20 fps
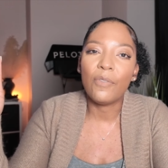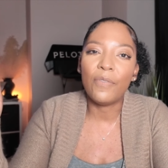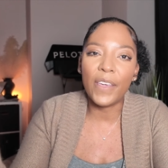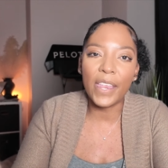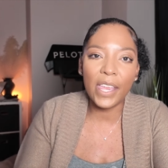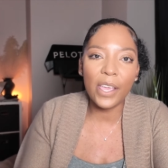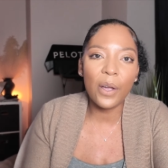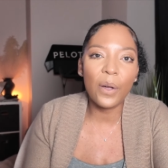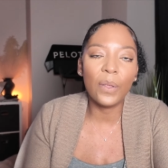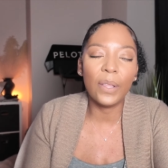
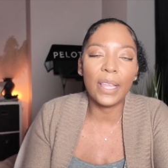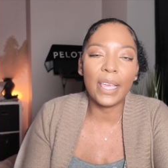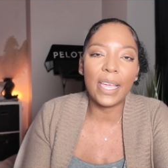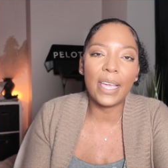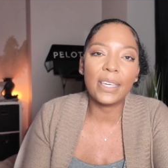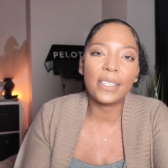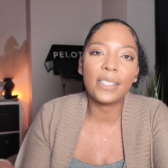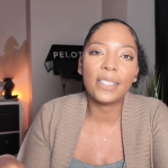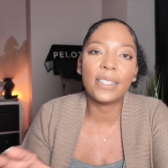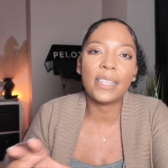video
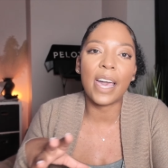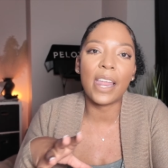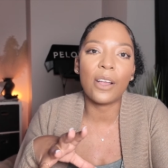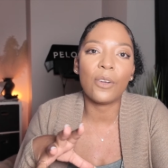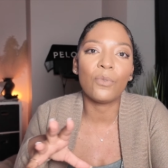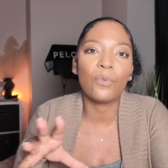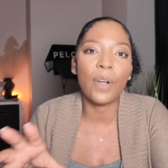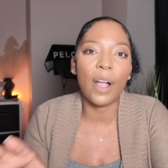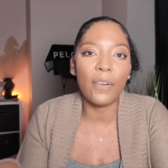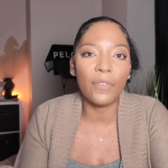links that
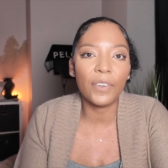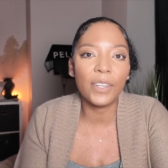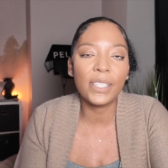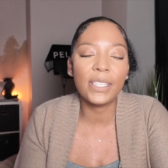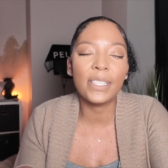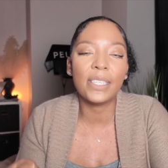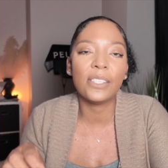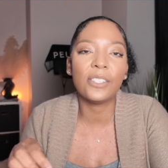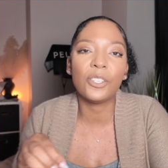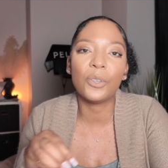are
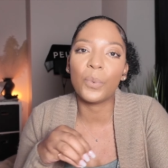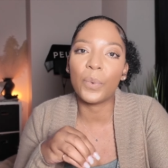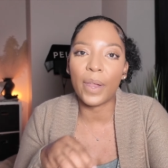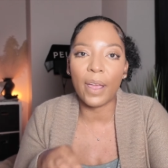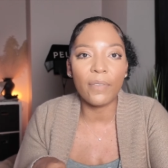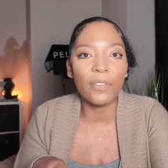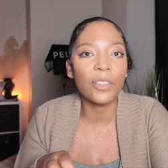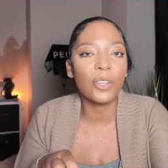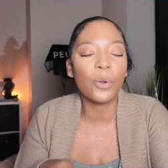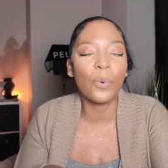references to
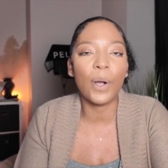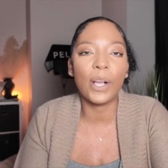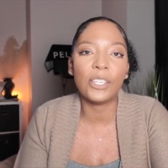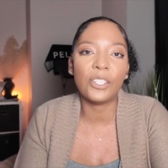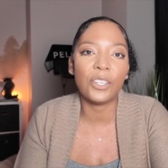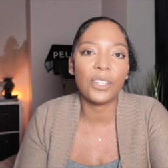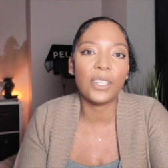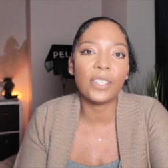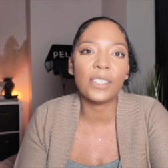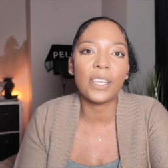whatever the
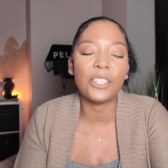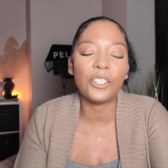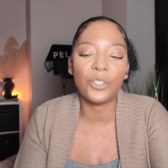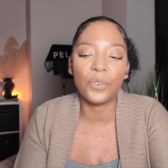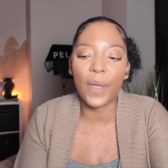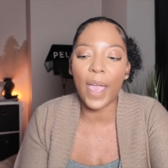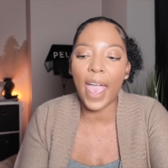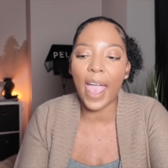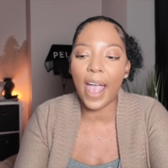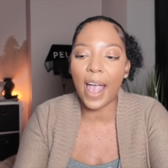question is that
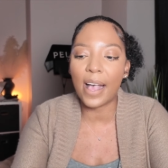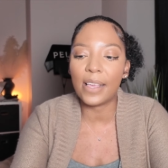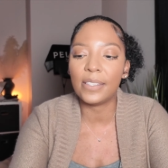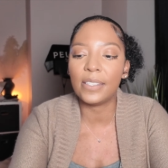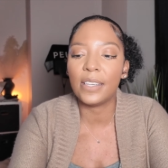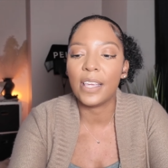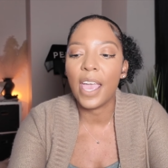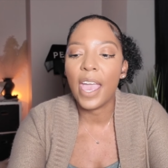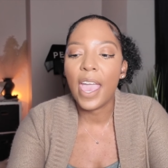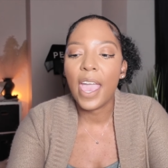you
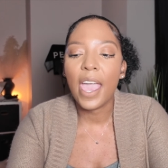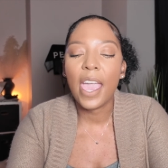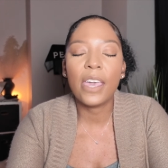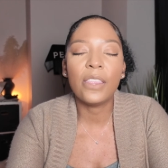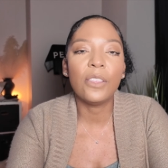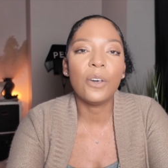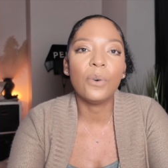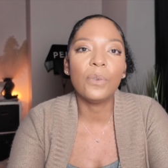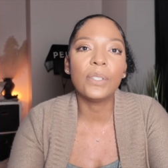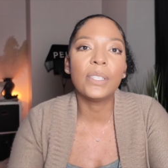asked.
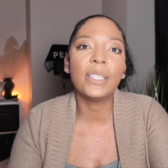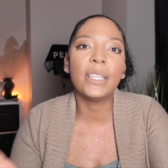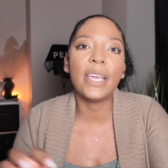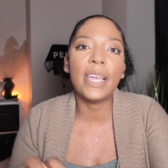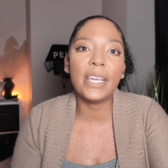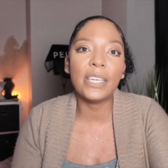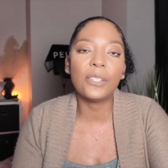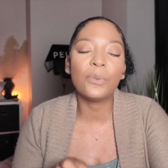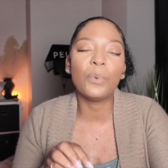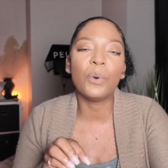And those
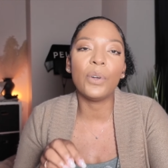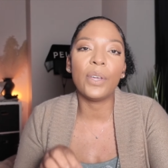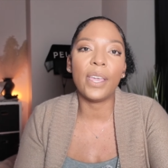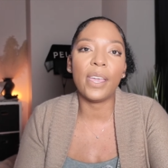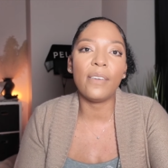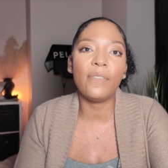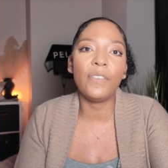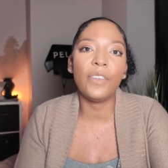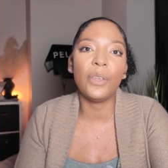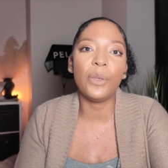links will
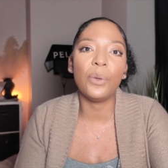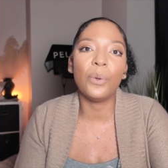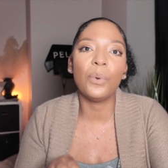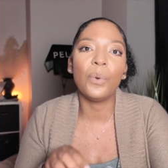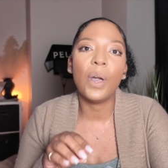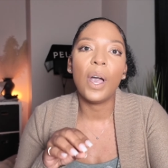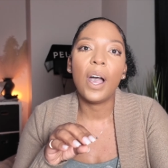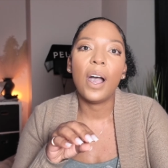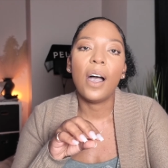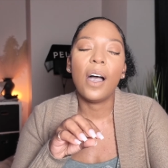give
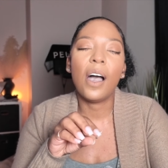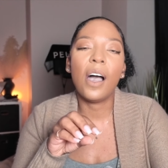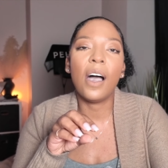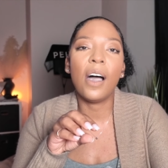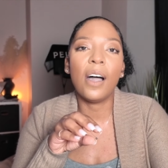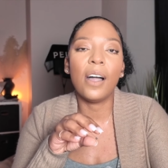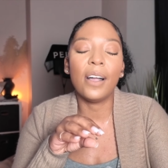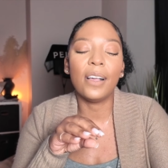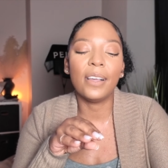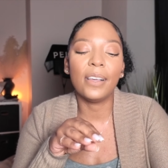you
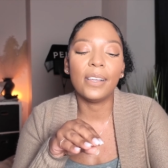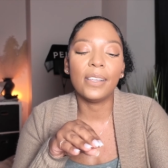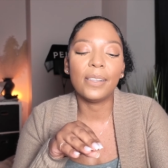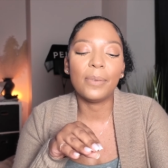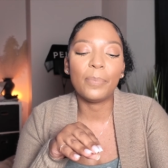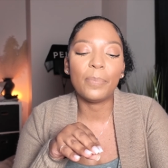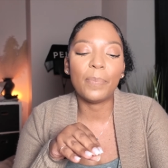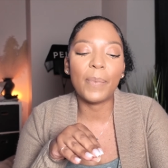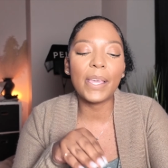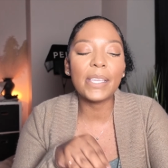uh,
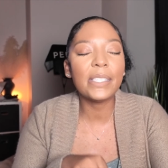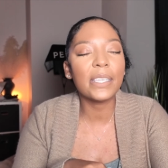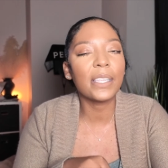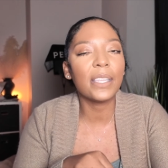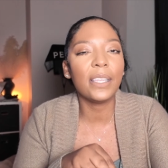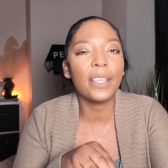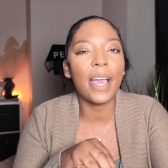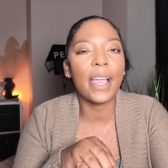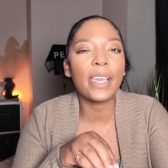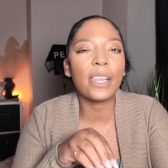
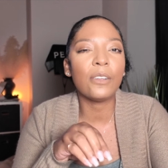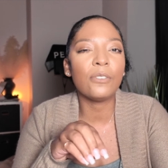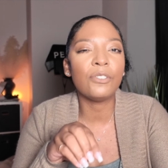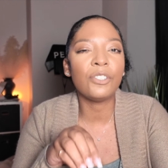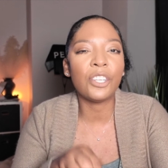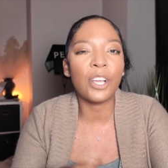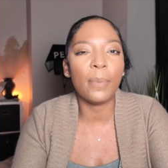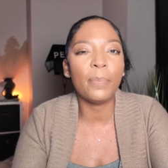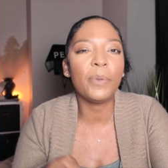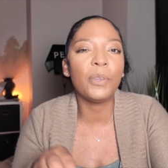basically like it'll
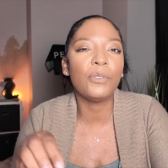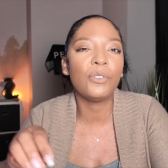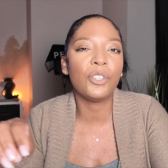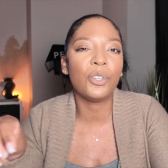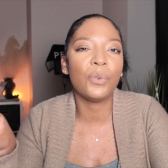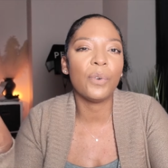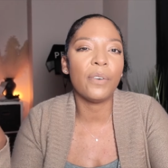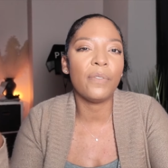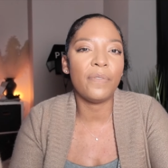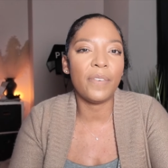jump you
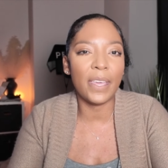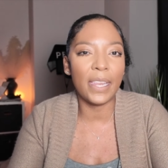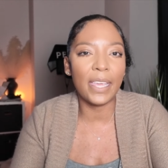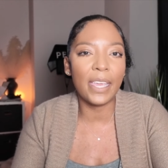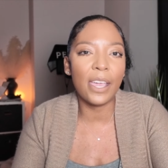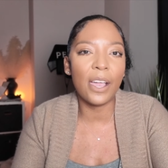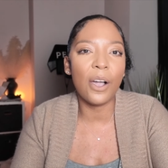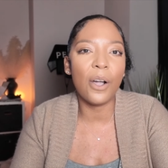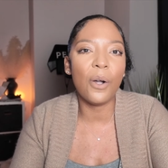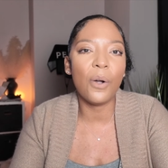to a
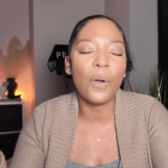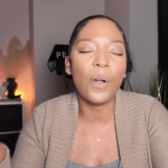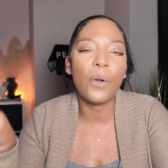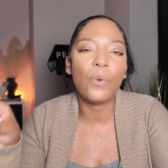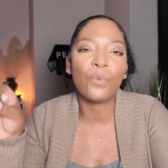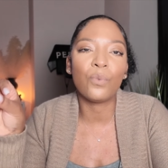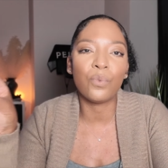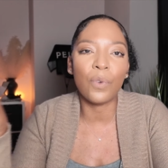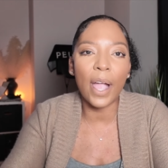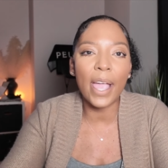video
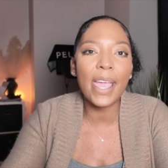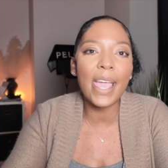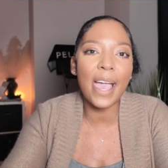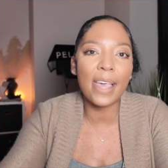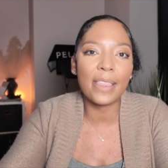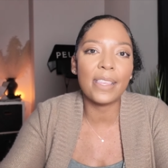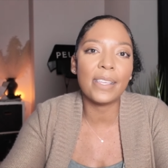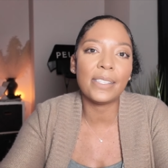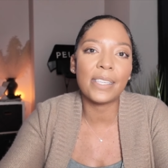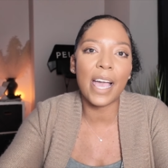right
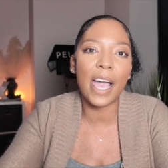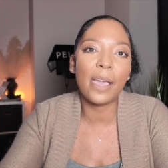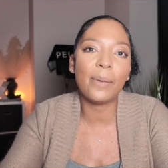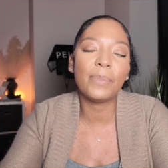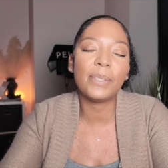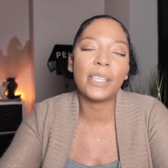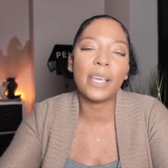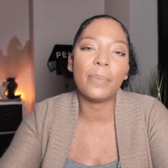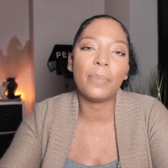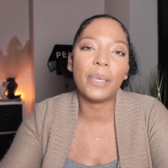at the
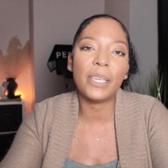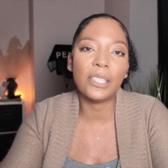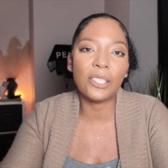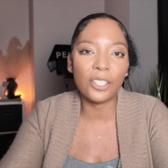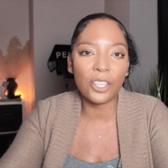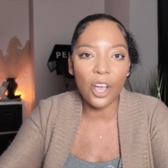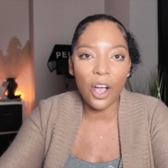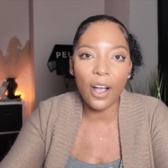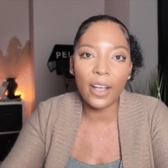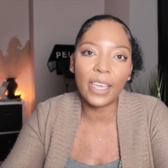timestamp he's
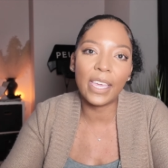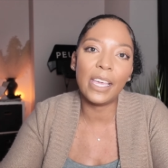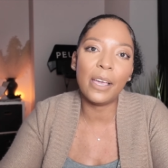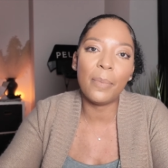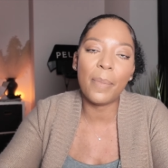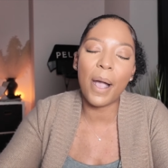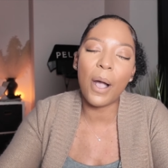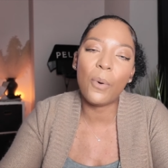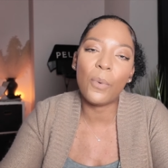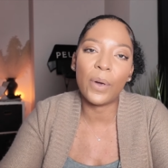talking
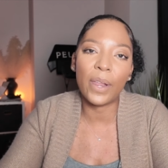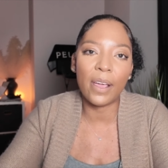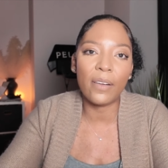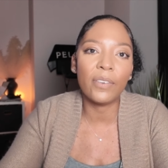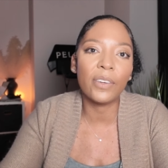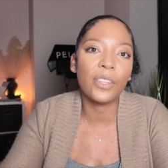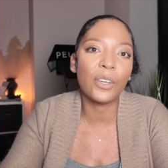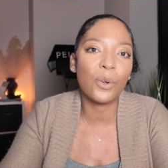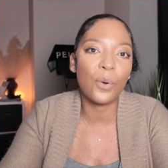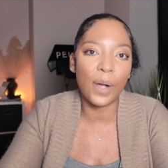about
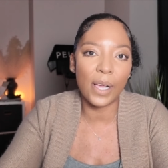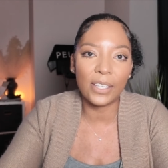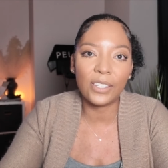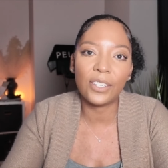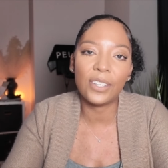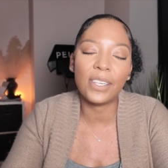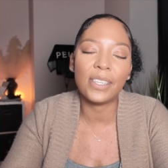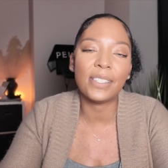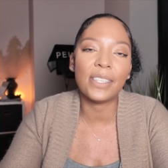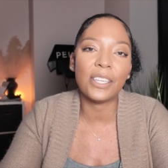whatever the
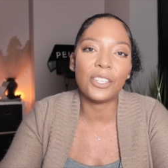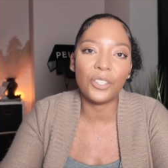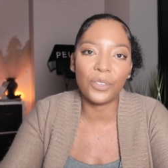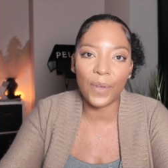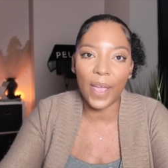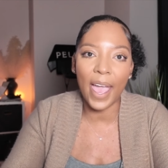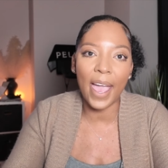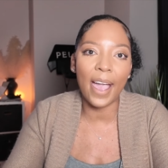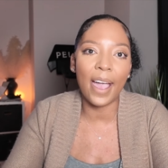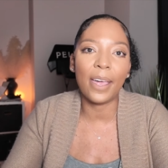question is that
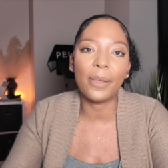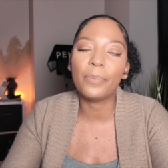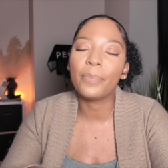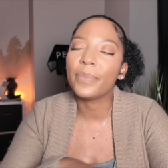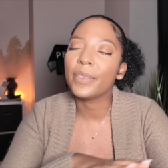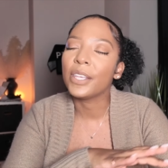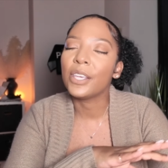you had.